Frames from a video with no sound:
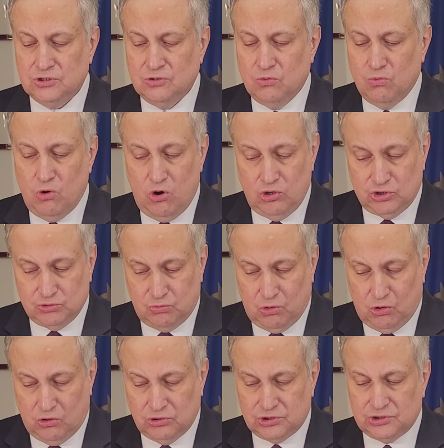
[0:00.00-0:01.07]

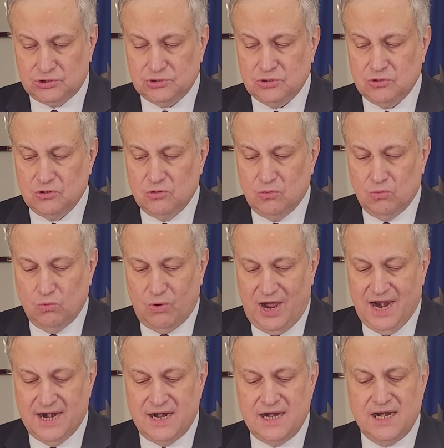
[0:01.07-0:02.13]
Wars
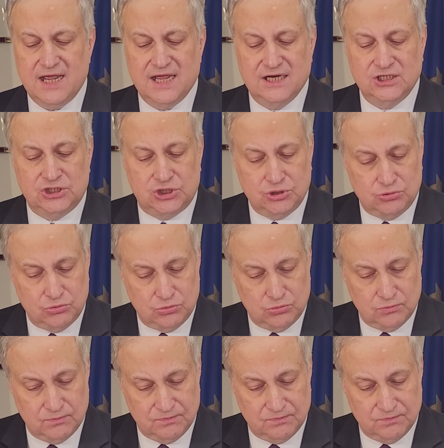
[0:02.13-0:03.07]
I and II.